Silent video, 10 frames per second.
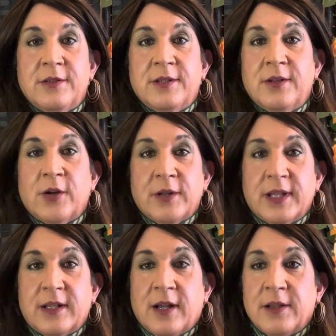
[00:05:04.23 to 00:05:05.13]
in early
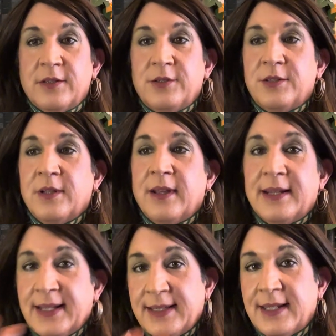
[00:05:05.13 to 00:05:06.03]
college, and
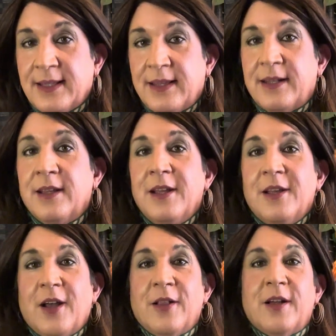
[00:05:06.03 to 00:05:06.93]
I see that
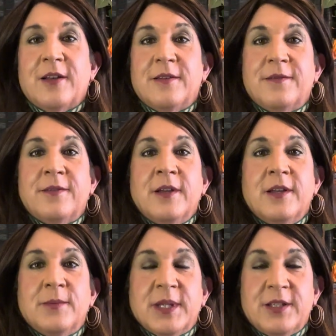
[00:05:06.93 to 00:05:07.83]
a lot of
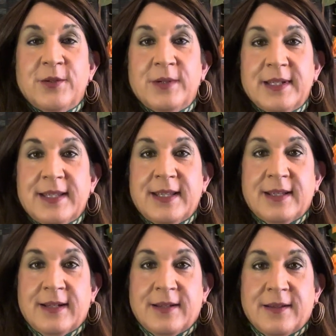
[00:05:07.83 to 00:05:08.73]
the students
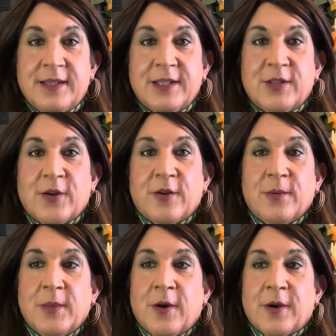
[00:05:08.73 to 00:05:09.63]
this
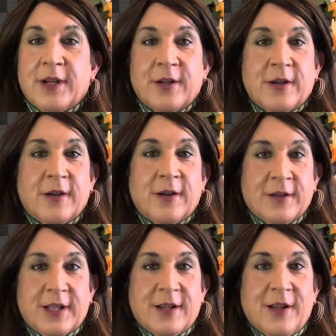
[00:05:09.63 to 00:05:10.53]
term are in early
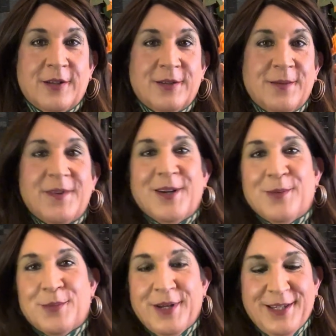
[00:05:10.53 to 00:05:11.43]
college. I'm very
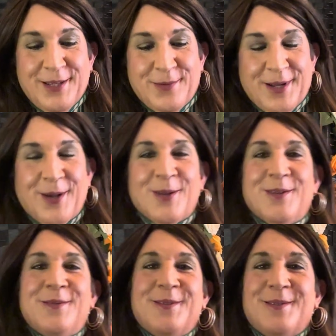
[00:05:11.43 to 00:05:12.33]
impressed by all
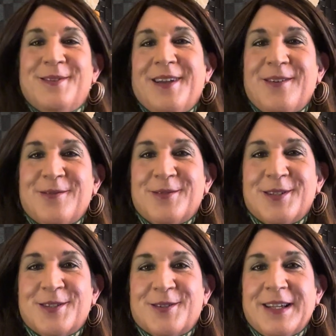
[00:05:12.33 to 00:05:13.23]
of you. You have
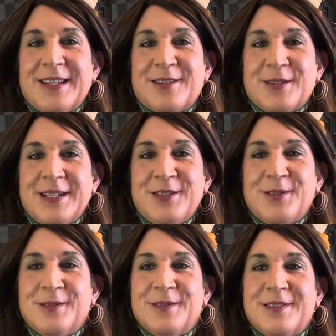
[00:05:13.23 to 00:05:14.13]
such great
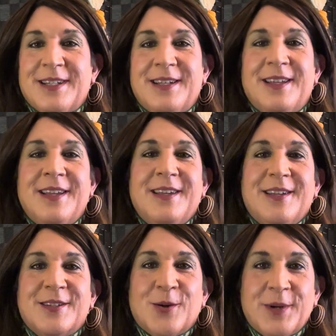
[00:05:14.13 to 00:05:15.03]
credentials and
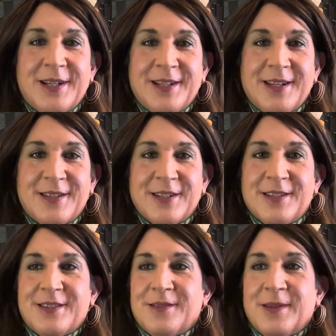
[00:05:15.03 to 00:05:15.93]
going into such